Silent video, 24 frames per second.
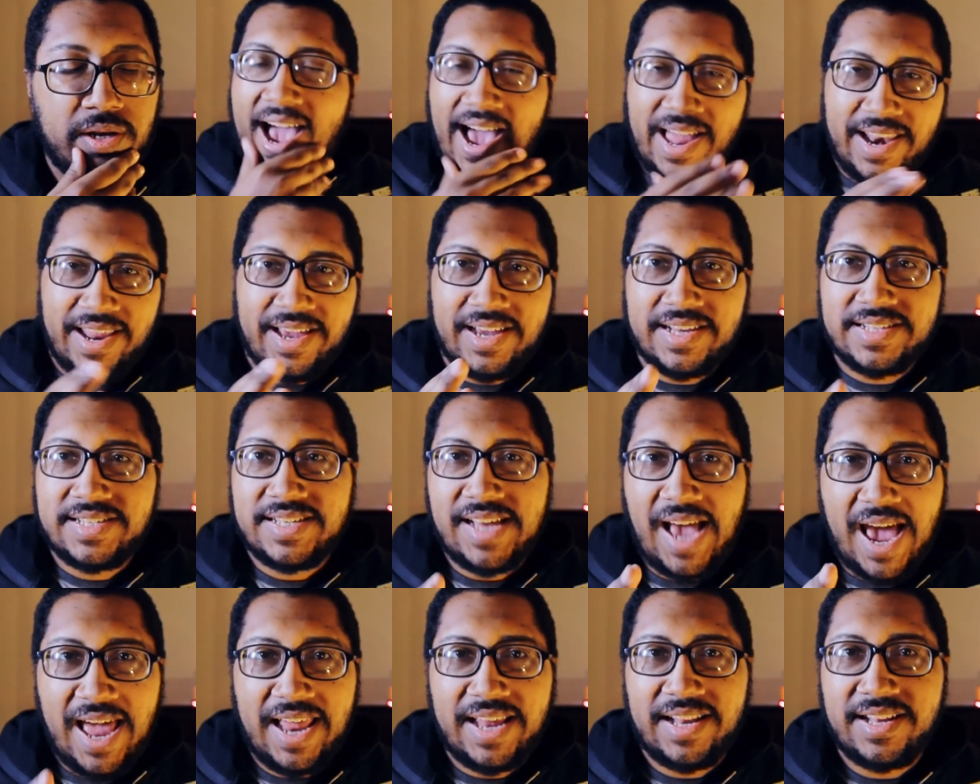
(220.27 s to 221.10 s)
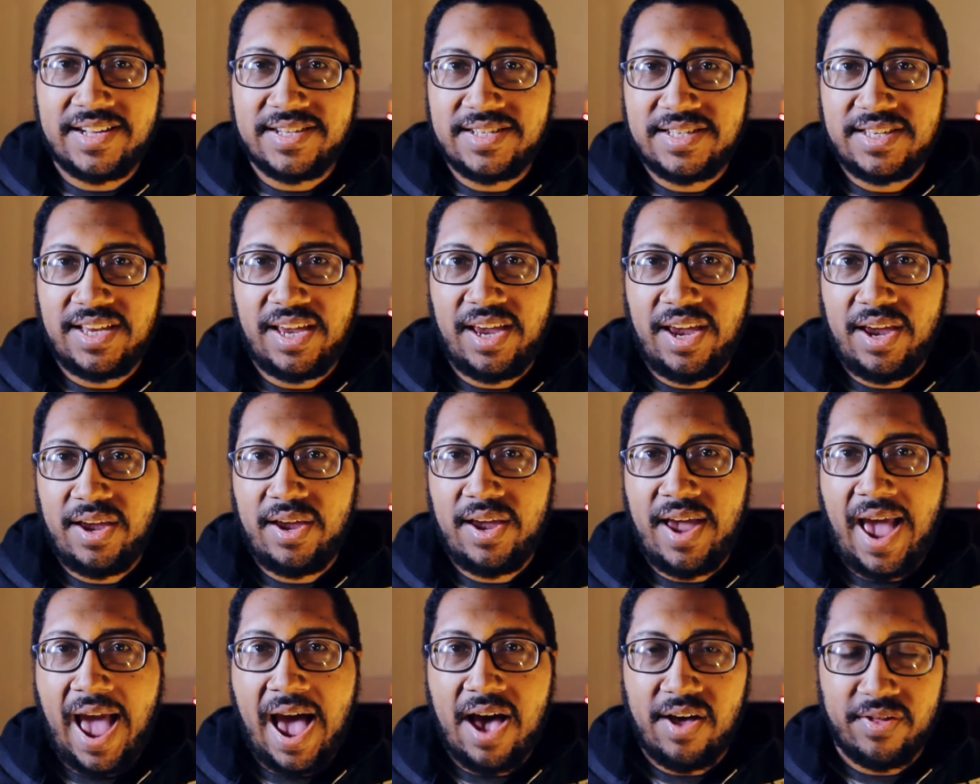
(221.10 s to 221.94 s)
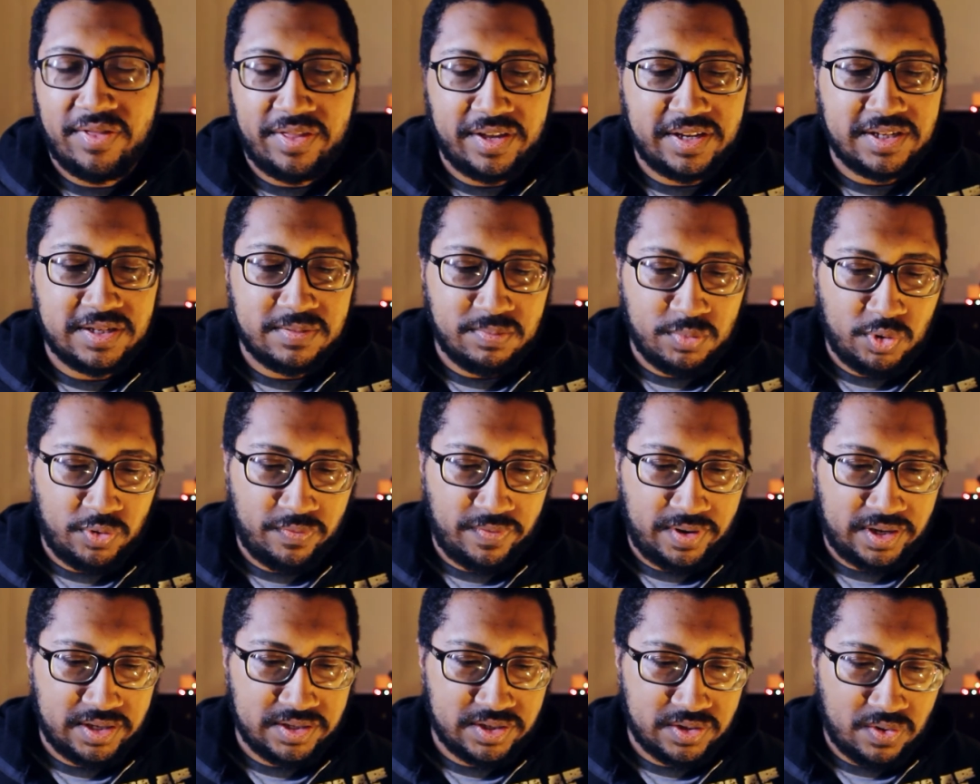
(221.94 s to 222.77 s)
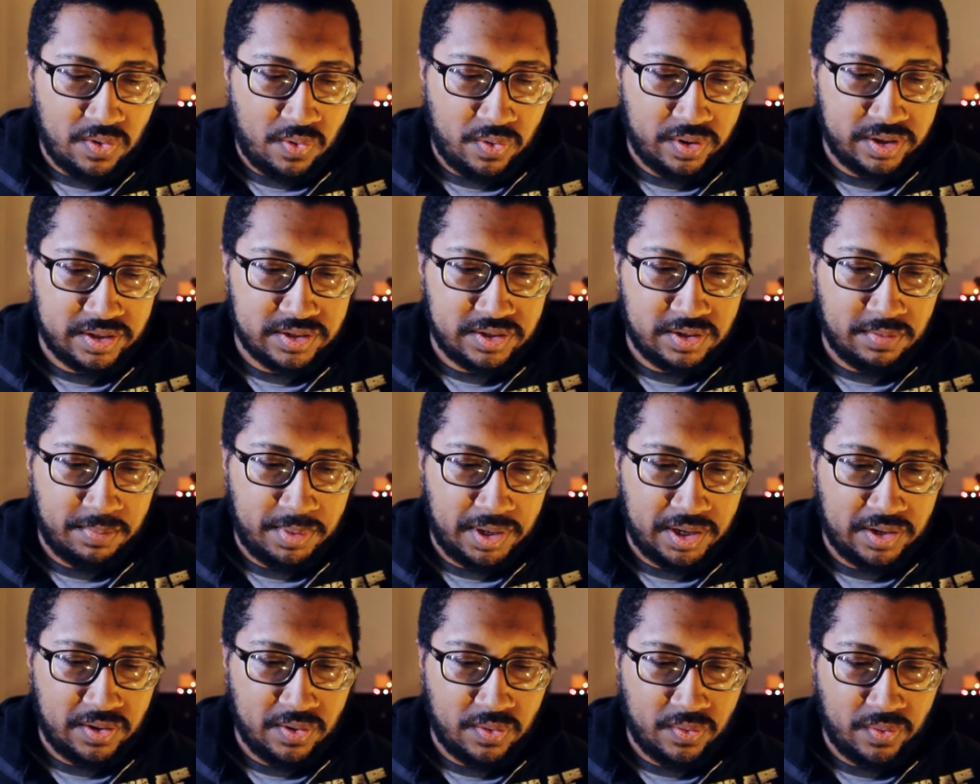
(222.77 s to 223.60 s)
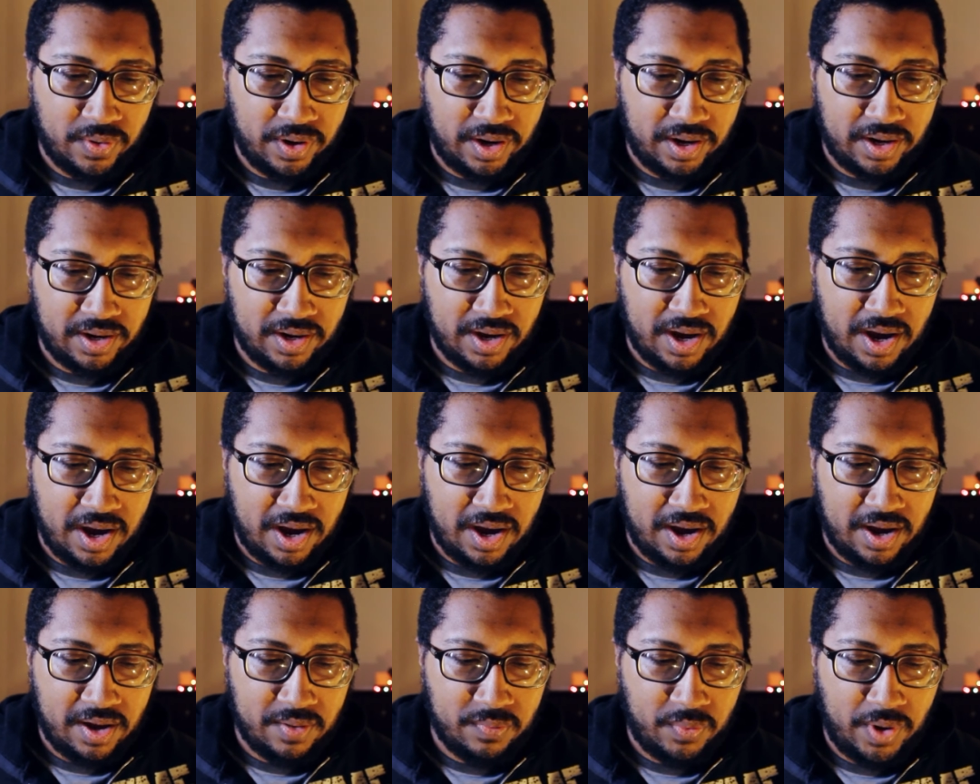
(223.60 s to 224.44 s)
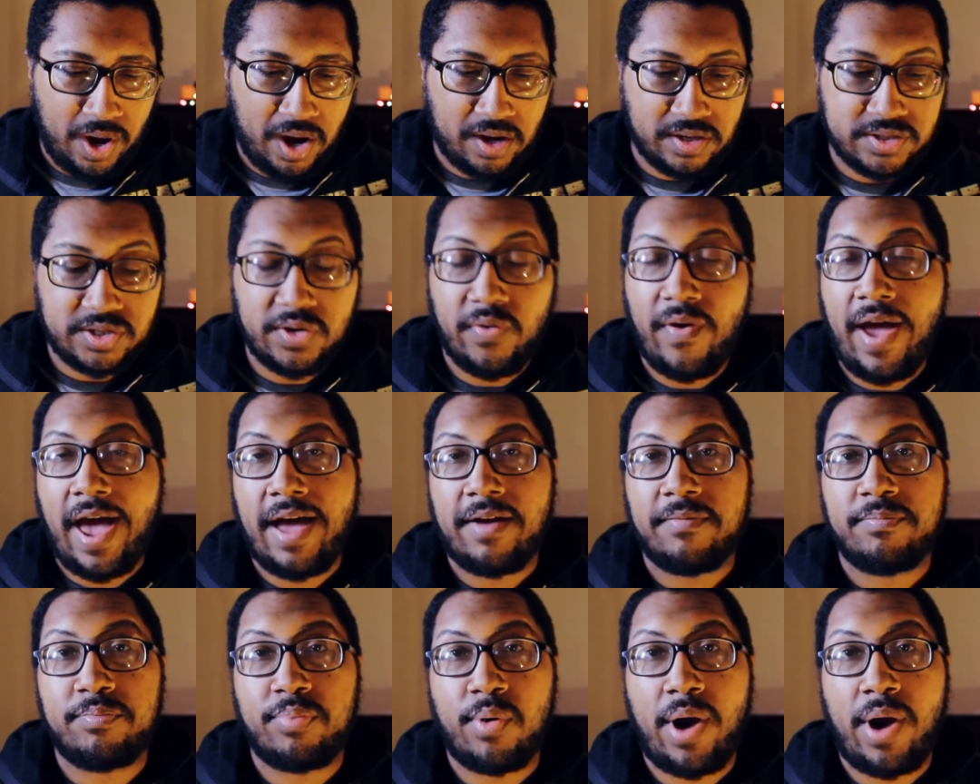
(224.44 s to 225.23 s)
Kind of excited to see how this movie is going to be doing. We also have